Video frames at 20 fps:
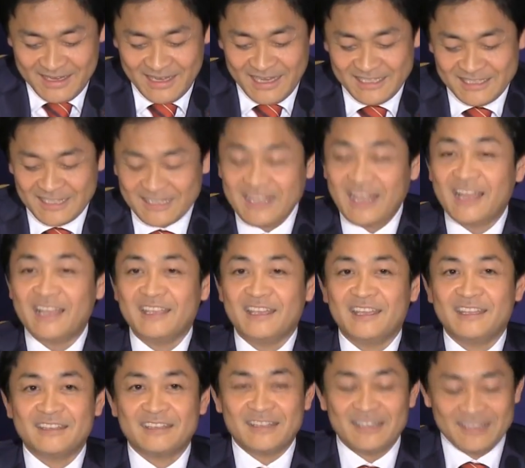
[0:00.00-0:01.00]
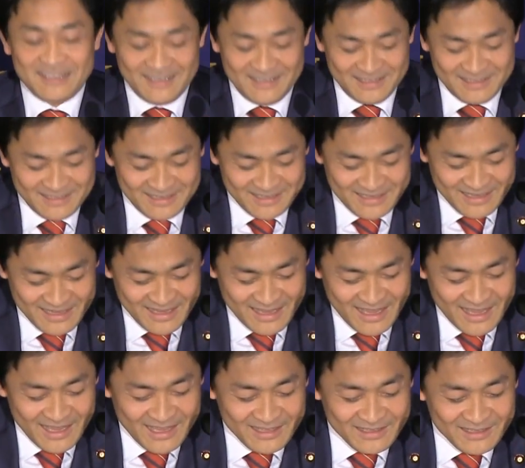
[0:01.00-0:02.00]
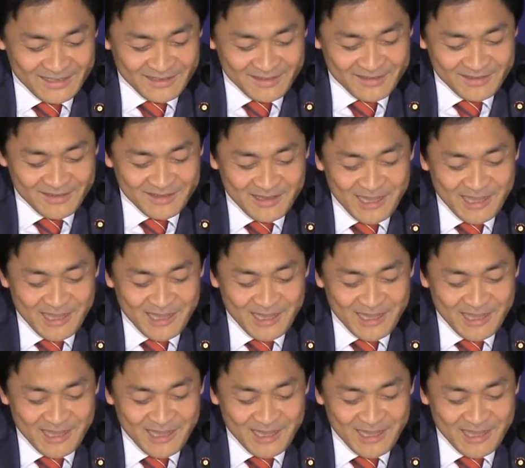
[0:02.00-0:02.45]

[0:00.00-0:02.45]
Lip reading: in the Diet and the